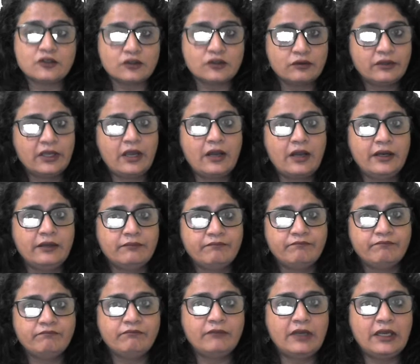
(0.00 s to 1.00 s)
So they are
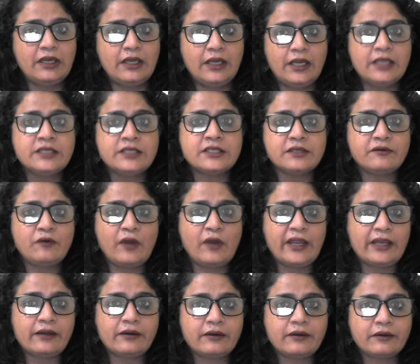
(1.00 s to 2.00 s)

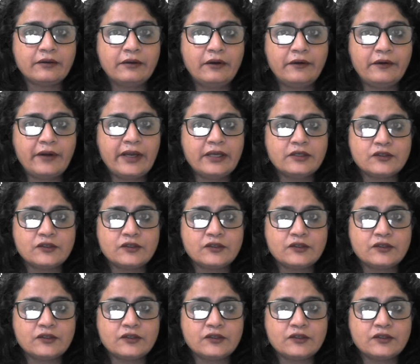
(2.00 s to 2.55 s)
intertwined, all right?